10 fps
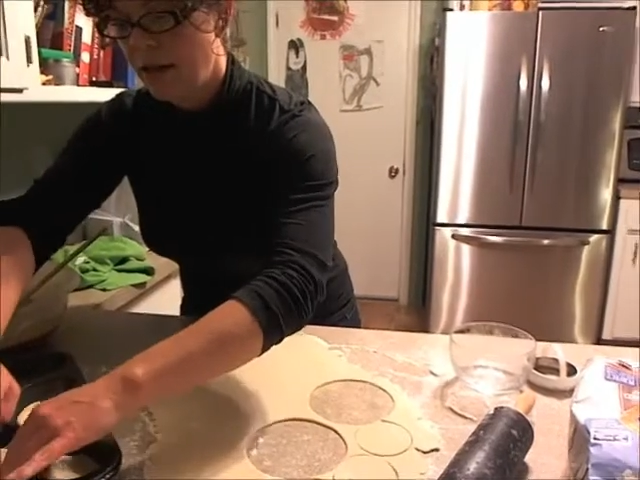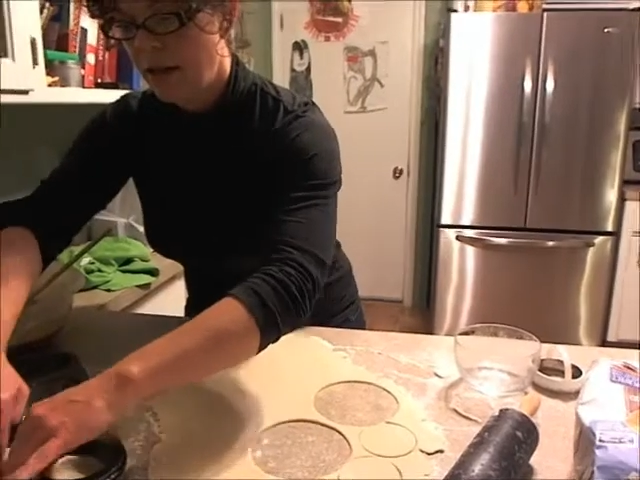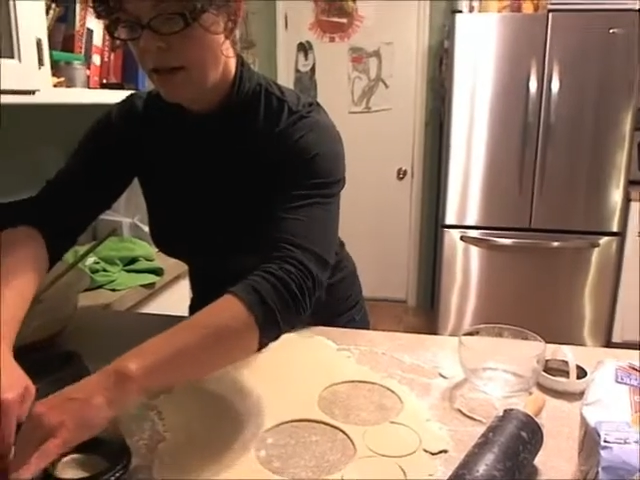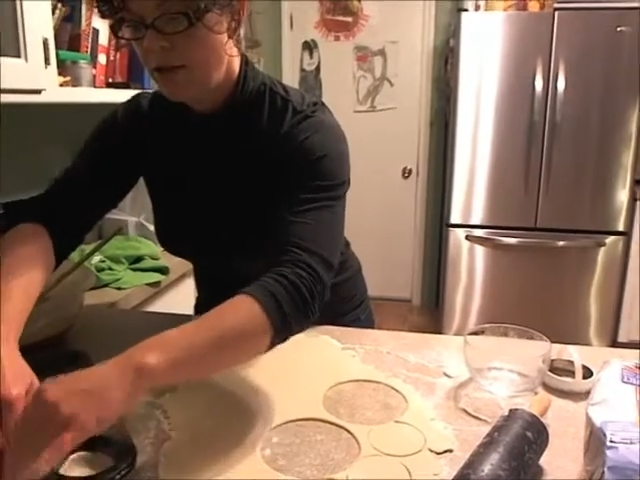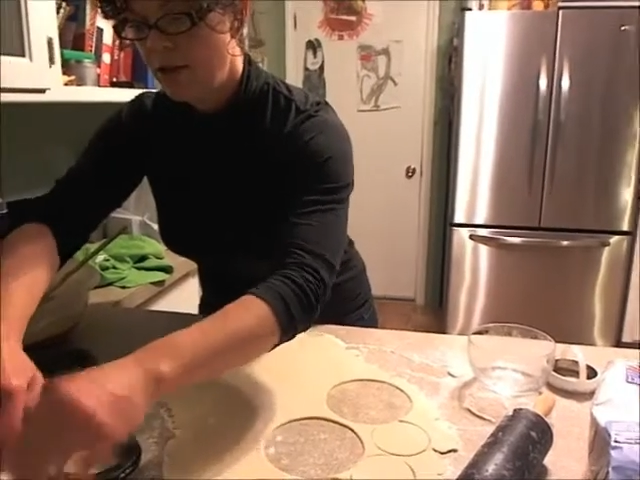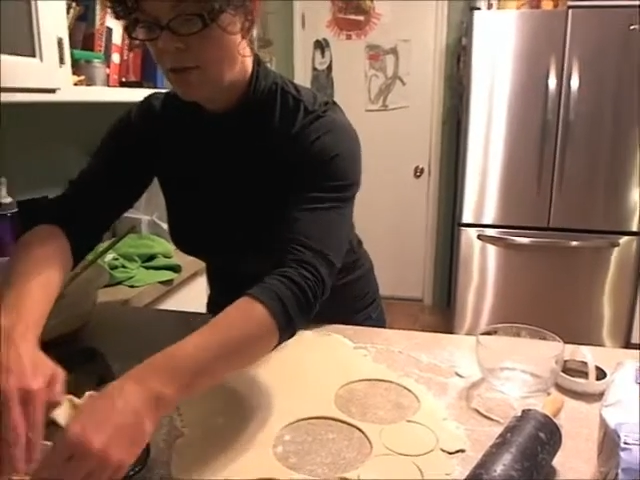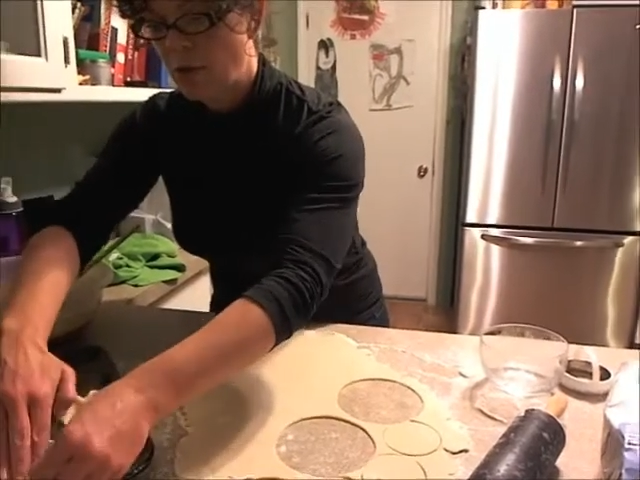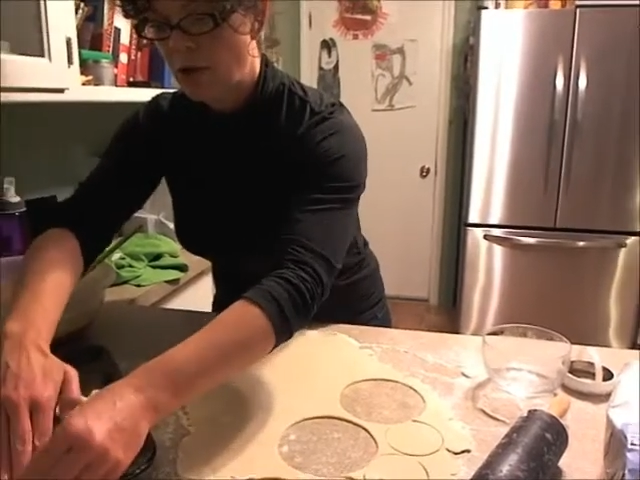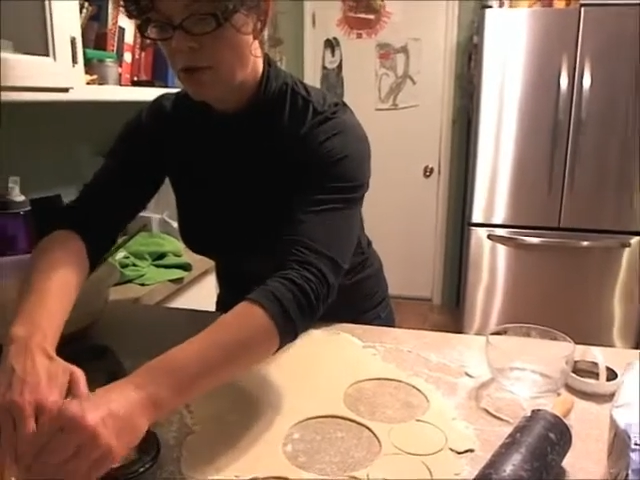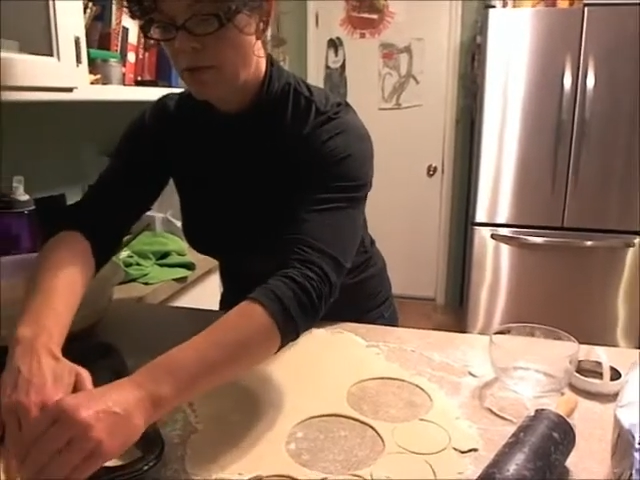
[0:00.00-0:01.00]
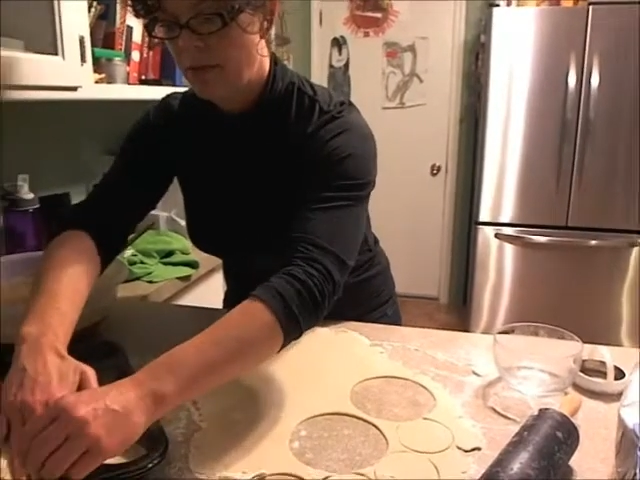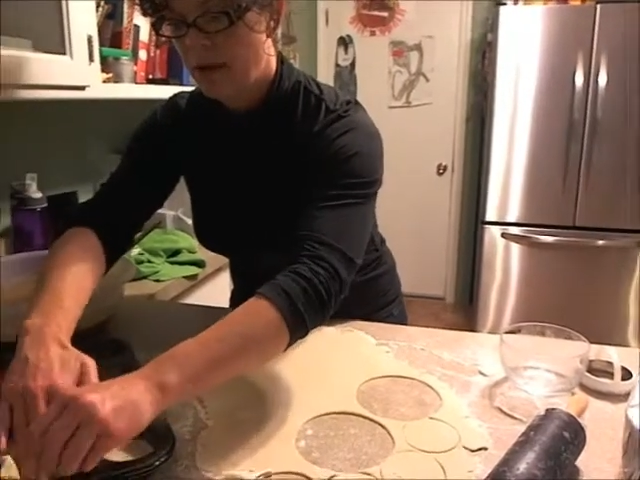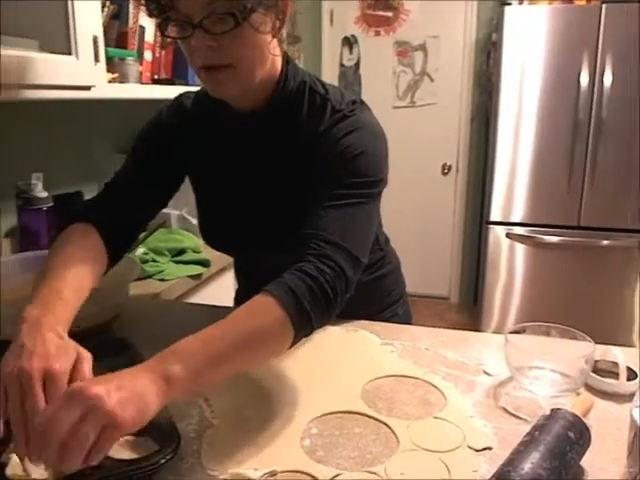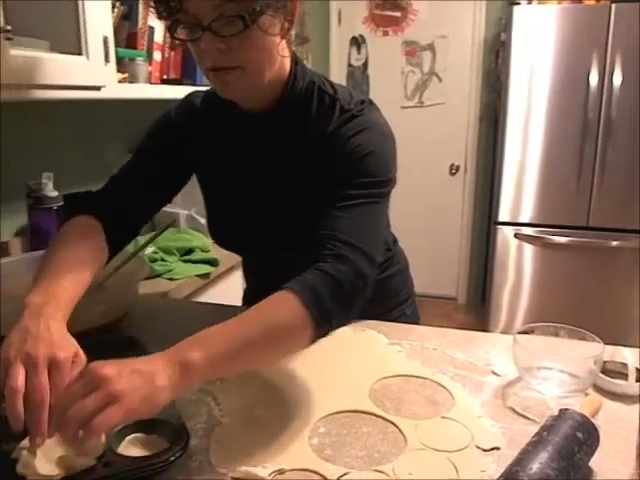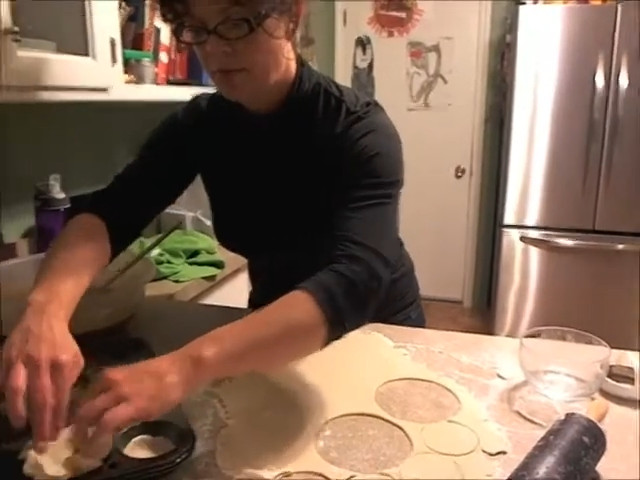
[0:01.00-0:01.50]
And just push them in
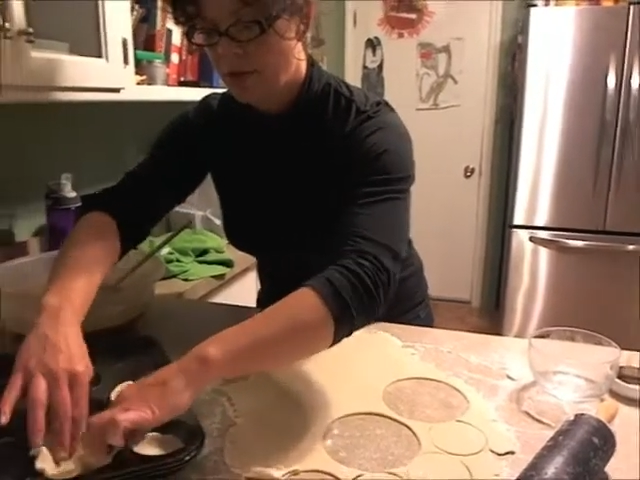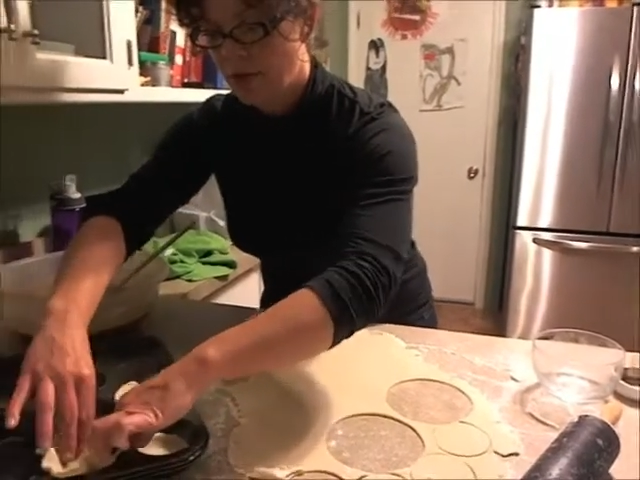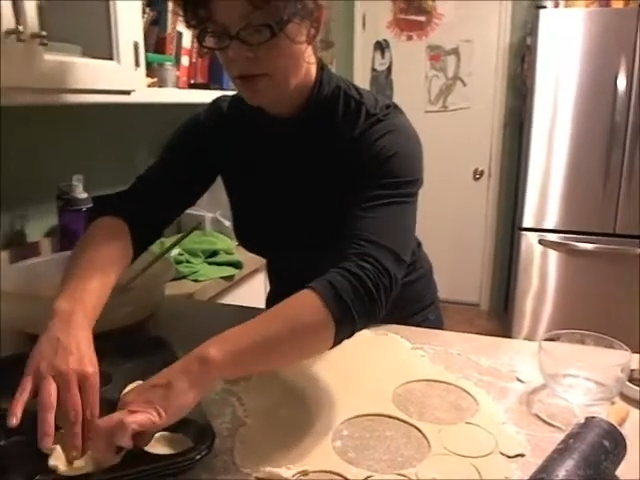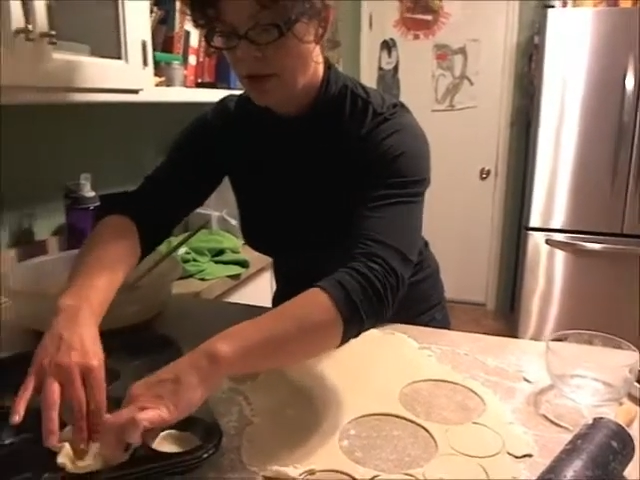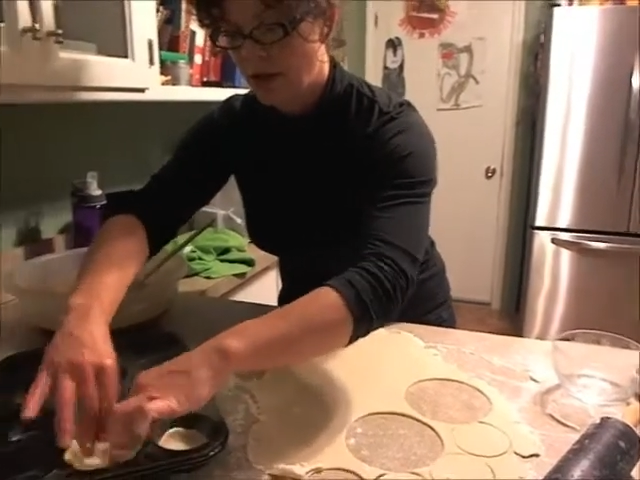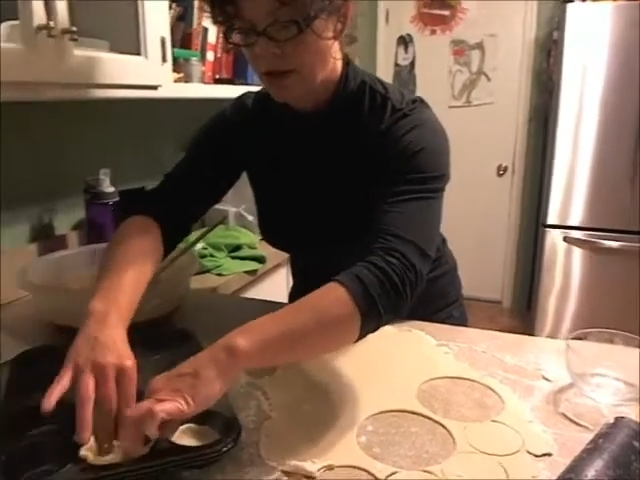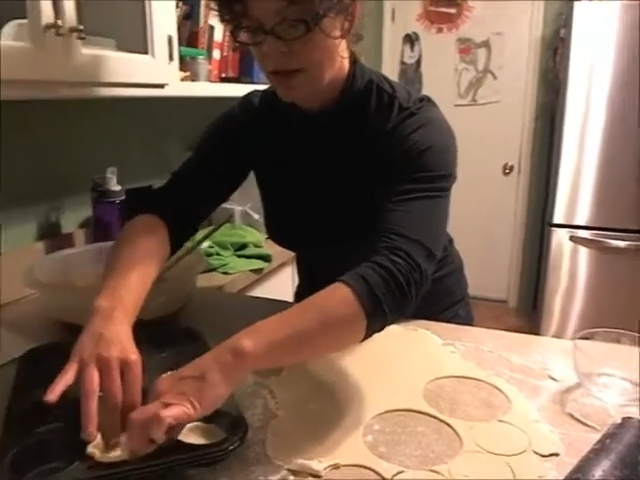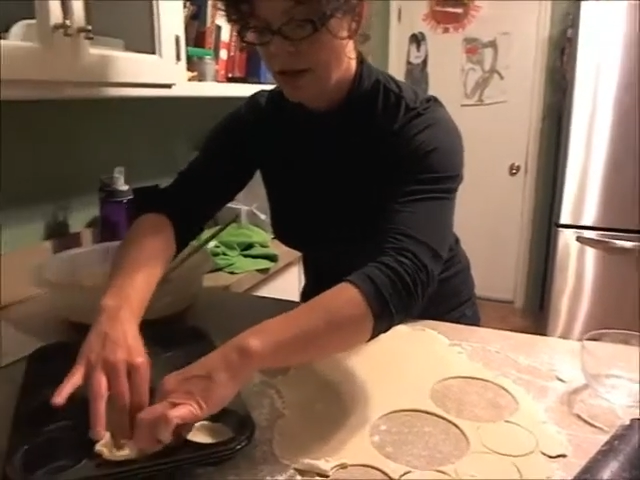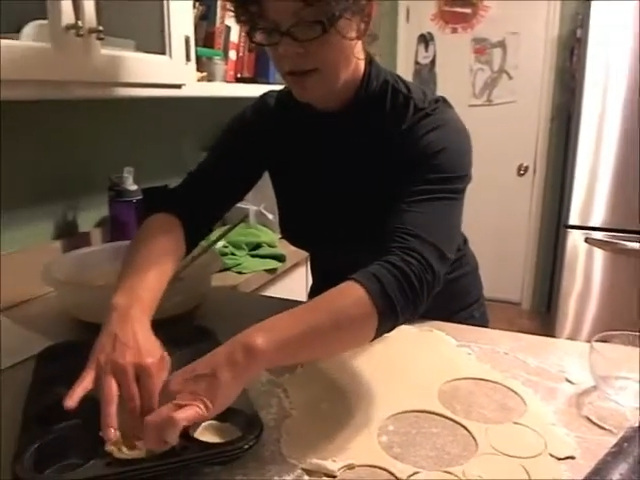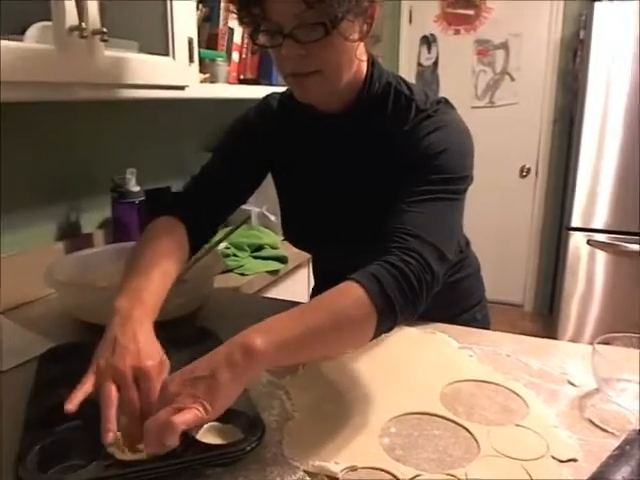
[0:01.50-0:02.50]
real gently.